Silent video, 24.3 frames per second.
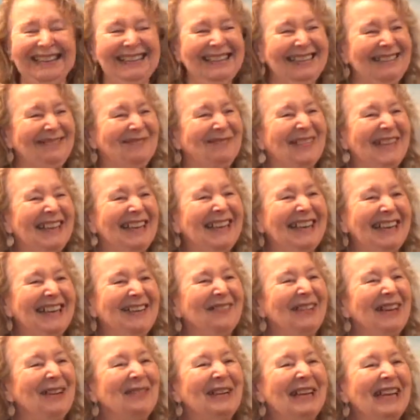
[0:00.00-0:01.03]
but
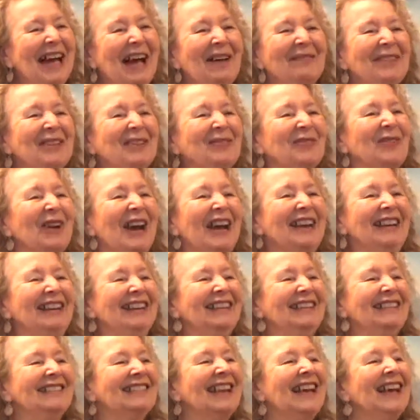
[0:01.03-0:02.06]
anyway, we have his
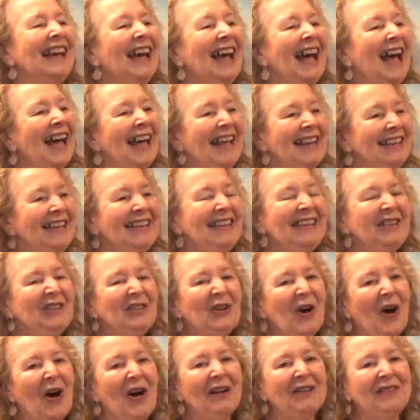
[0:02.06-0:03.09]
writings, and he
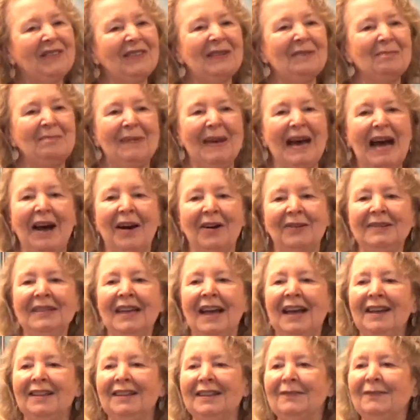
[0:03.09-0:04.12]
talks about
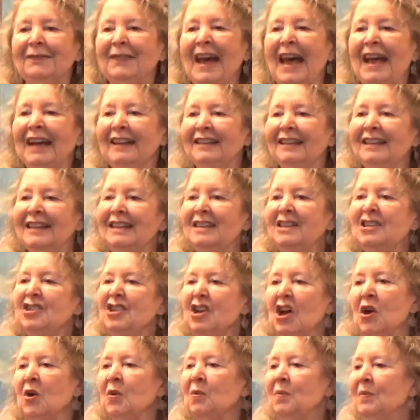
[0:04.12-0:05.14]
the fact that
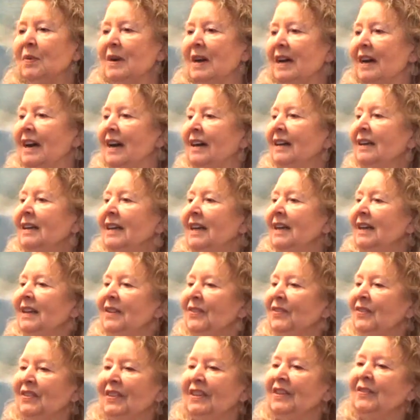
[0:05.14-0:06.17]
nowhere
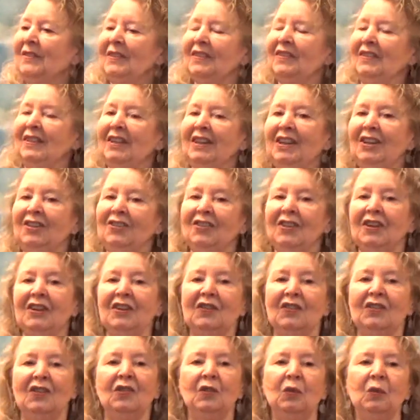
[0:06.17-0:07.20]
in Jesus'
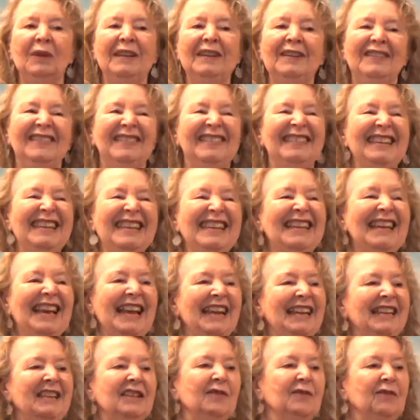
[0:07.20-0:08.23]
teachings do we see
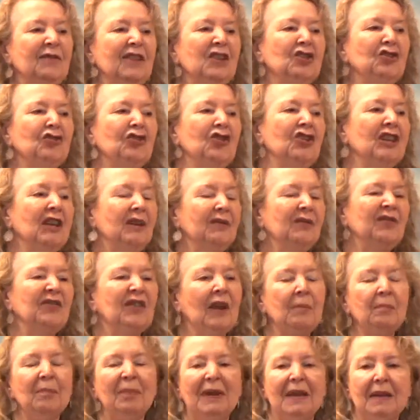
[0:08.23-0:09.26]
a division of
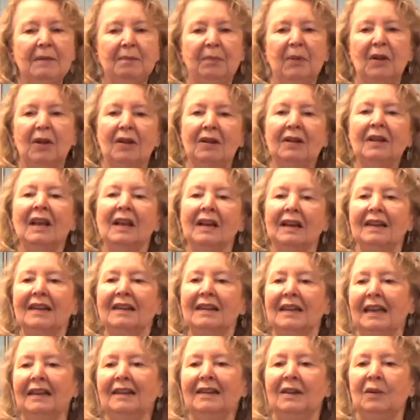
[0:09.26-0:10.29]
some people
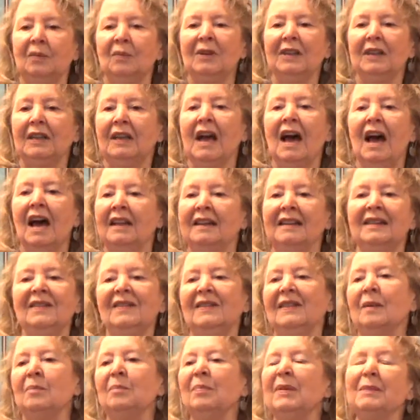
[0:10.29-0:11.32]
connecting with with God and
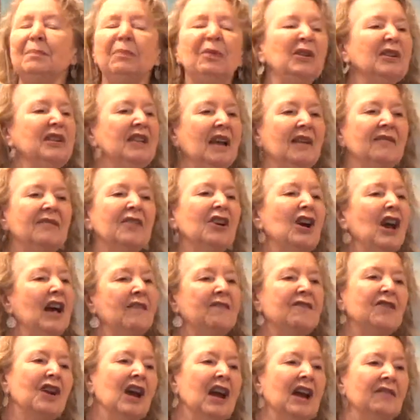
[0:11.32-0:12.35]
some people never,
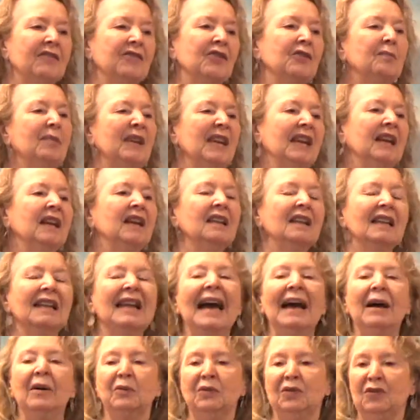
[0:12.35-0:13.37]
ever, ever being
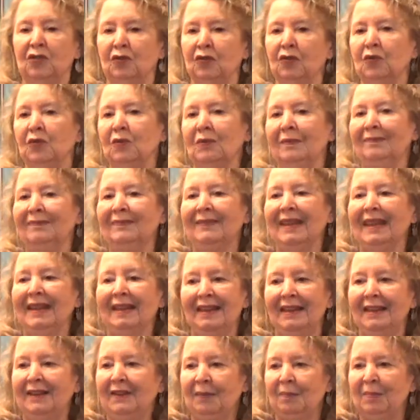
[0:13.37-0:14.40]
allowed to
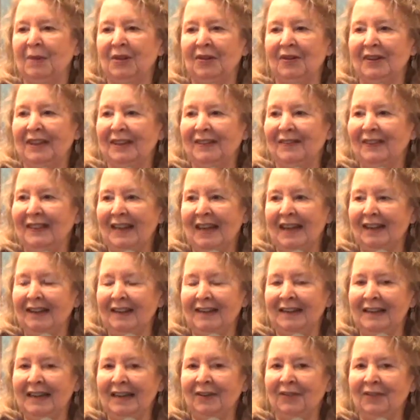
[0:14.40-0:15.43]
experience that
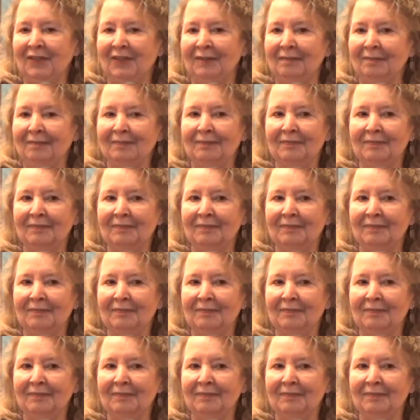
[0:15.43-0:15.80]
connection.